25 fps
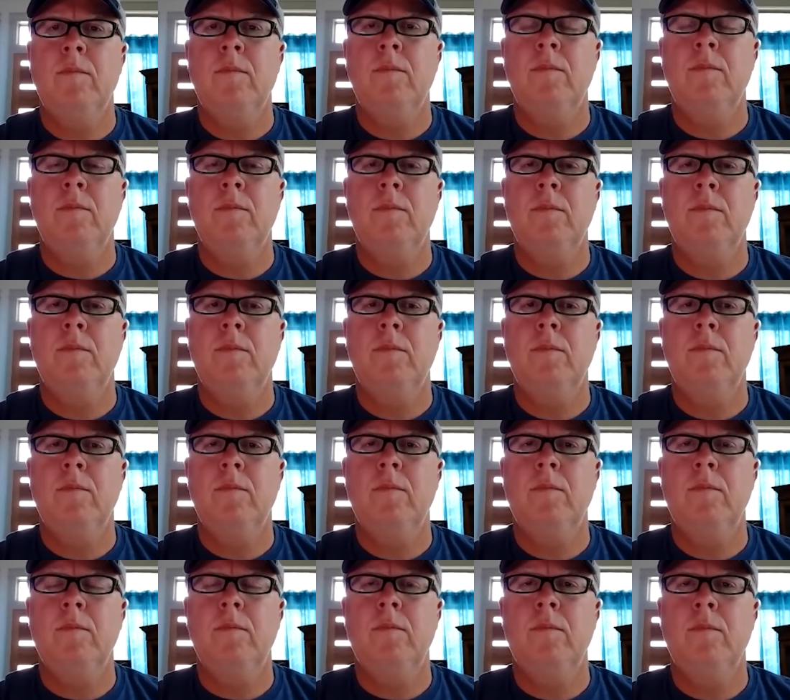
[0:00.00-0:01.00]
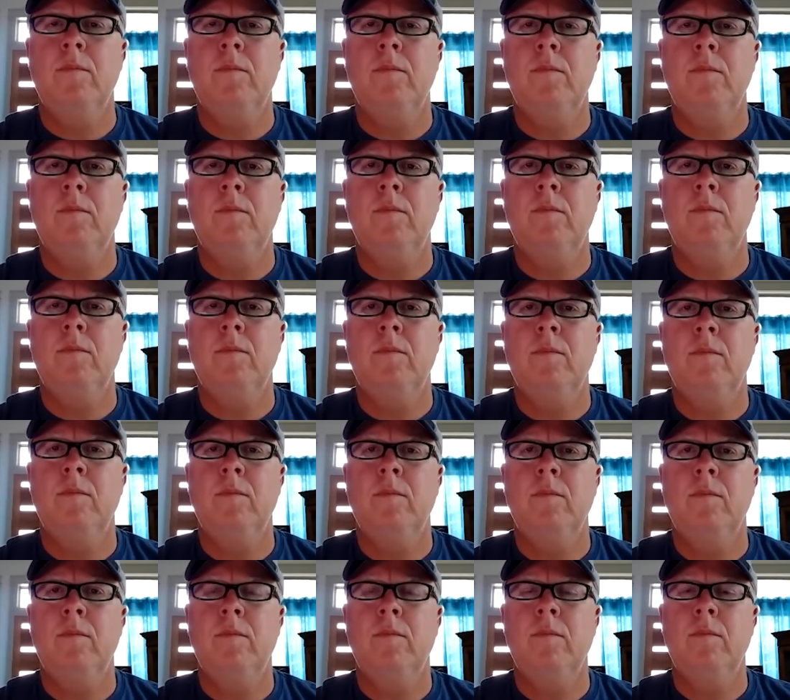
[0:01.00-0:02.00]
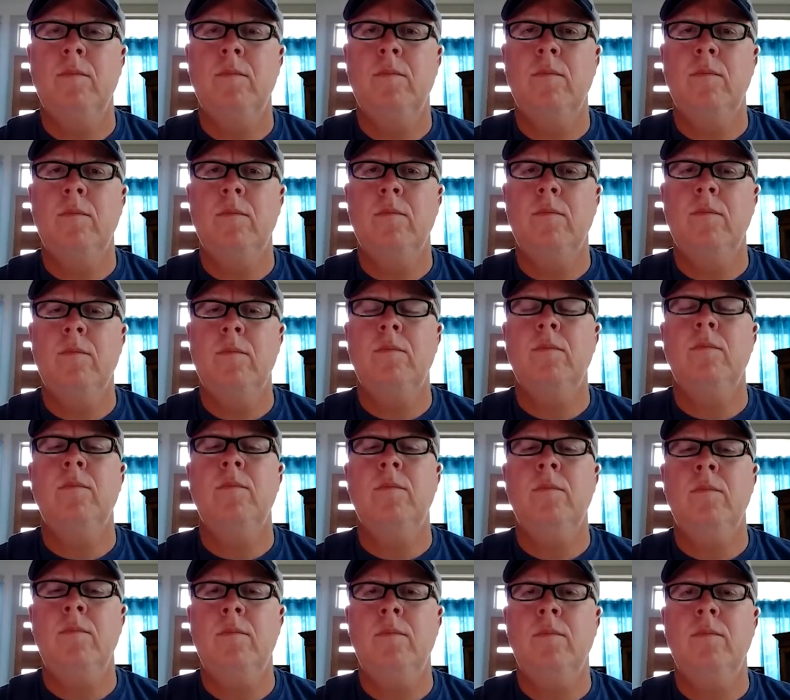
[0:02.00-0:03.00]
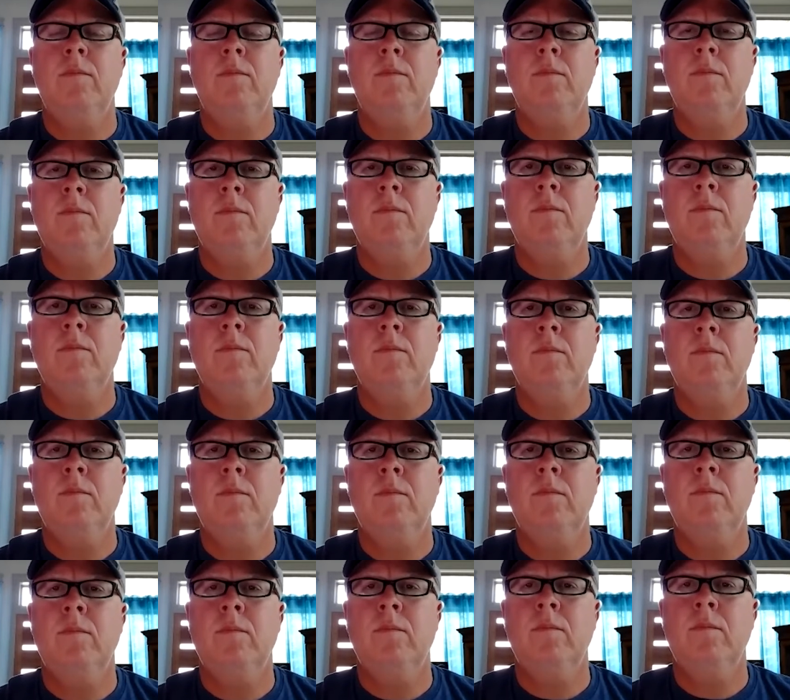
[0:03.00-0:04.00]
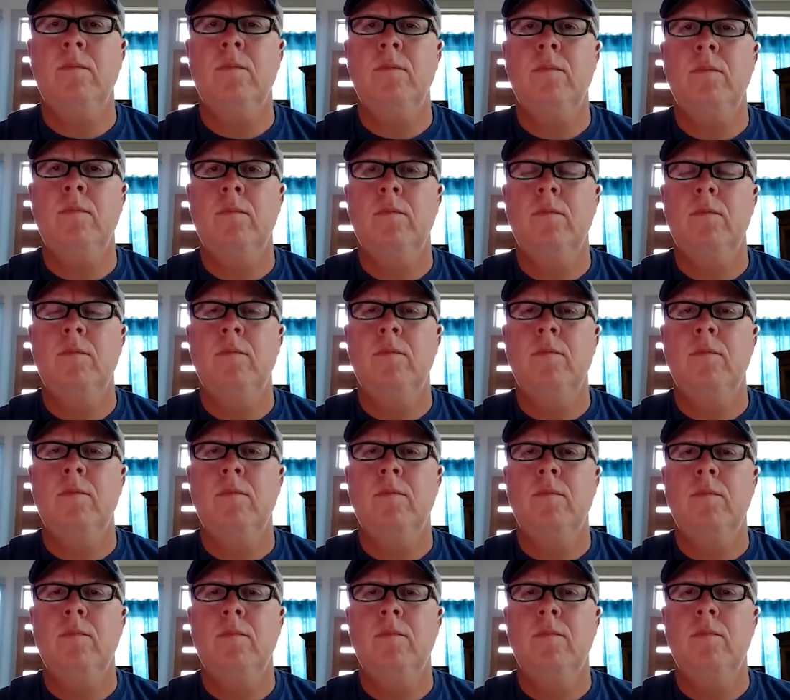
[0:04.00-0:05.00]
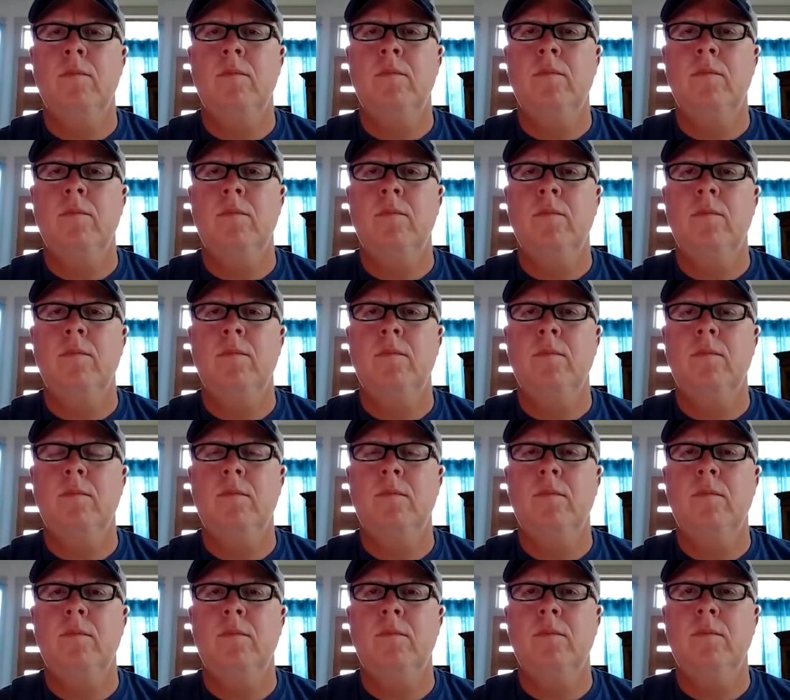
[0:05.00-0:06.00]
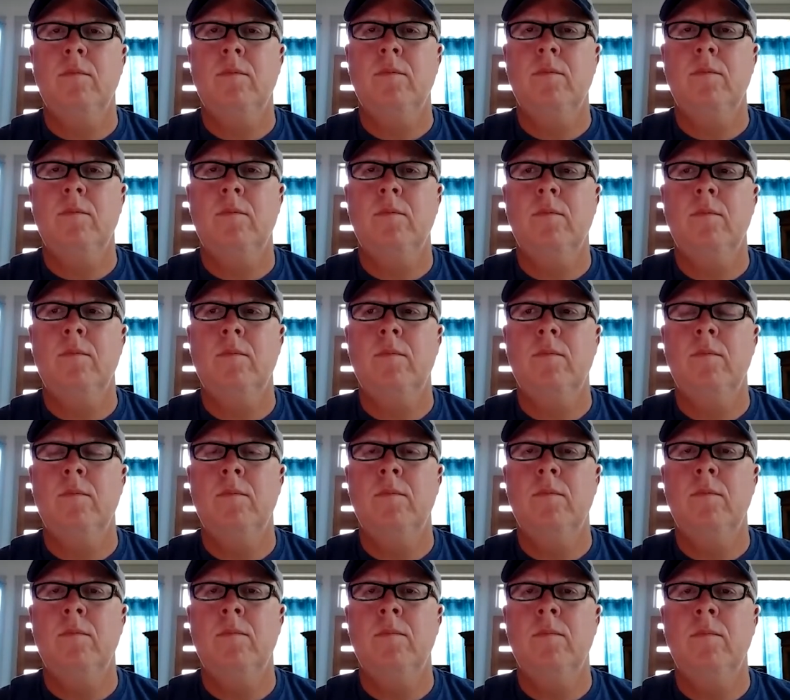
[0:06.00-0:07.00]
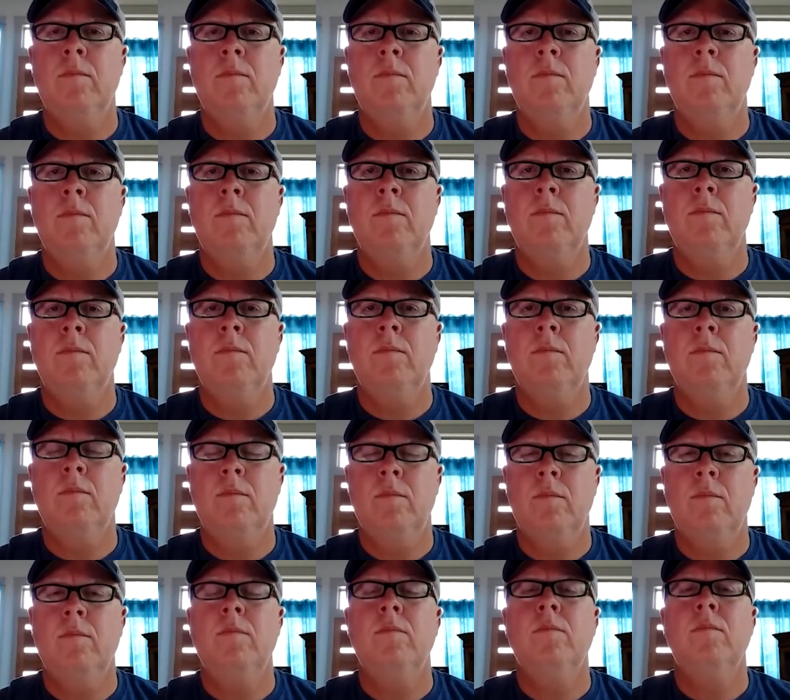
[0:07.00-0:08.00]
No words are spoken by the person on screen.